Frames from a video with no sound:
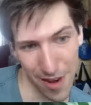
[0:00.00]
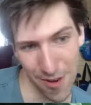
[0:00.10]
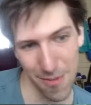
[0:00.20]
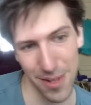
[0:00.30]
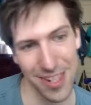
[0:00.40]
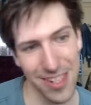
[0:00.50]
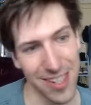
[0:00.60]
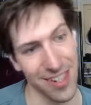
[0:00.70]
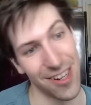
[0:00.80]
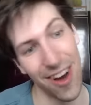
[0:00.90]
because it's
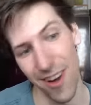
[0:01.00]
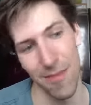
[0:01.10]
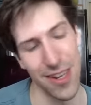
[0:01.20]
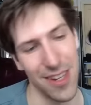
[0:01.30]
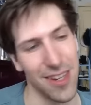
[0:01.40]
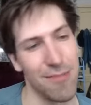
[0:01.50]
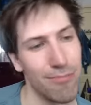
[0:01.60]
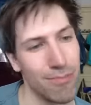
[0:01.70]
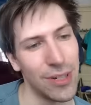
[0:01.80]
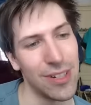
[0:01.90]
a taunt minion.
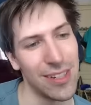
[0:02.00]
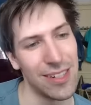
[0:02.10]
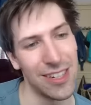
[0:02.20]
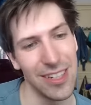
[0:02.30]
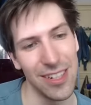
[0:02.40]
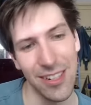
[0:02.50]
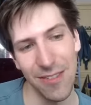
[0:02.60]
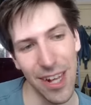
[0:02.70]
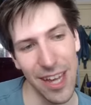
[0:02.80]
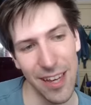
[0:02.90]
But, you know, in
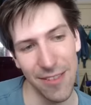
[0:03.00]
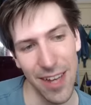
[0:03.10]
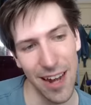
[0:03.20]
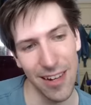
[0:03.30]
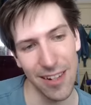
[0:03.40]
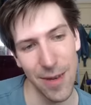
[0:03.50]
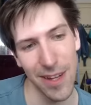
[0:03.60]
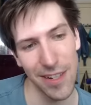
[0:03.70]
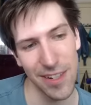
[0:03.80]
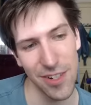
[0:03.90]
reality,
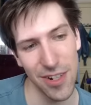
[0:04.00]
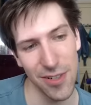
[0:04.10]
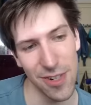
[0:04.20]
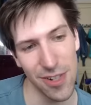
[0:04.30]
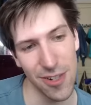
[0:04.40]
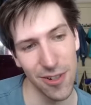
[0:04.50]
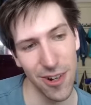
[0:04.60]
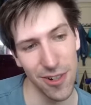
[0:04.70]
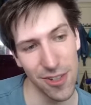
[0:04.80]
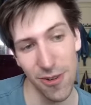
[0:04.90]
Piloted Shudder's just
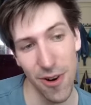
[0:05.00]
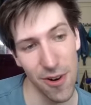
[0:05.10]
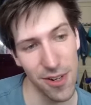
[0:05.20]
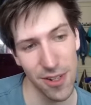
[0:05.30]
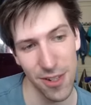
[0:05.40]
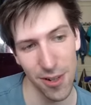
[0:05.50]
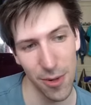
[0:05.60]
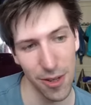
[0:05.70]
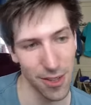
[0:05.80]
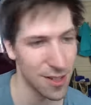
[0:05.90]
so hard to deal
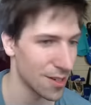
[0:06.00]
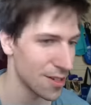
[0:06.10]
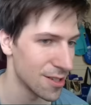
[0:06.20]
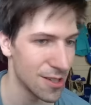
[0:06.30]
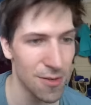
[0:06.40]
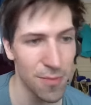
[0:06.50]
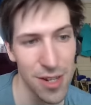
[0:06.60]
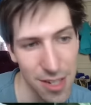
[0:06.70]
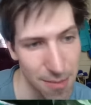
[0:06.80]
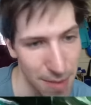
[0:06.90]
with. It's a
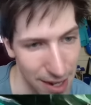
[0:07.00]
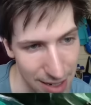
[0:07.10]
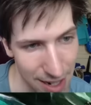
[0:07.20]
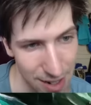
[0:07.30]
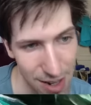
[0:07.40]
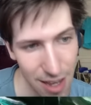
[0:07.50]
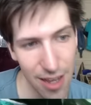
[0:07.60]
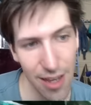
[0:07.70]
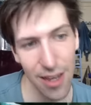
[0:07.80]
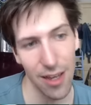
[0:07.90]
centerpiece in mech decks.
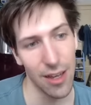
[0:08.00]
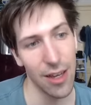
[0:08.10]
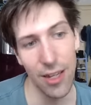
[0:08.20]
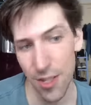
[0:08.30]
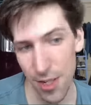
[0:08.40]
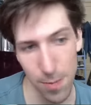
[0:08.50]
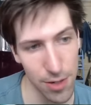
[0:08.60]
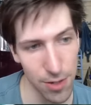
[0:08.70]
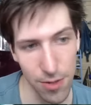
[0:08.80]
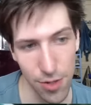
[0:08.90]
It's just been
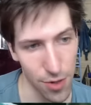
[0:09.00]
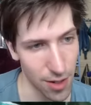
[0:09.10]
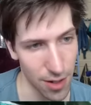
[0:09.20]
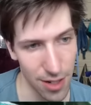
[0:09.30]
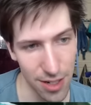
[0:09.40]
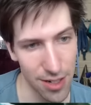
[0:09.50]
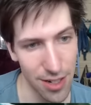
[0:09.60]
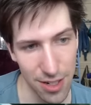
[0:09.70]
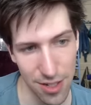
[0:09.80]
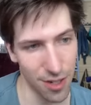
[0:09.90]
too strong. It
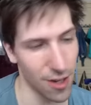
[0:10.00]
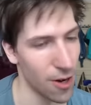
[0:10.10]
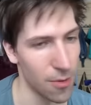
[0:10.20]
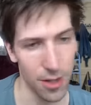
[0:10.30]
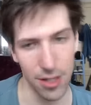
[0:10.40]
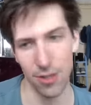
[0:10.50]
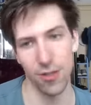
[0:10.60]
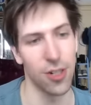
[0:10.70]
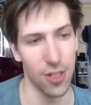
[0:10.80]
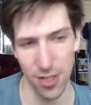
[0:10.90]
needs to go. It
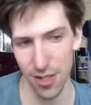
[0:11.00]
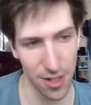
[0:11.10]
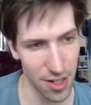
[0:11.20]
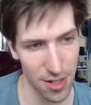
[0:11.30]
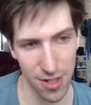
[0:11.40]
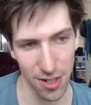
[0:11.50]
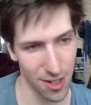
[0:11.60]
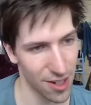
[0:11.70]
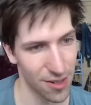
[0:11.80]
just needs to go.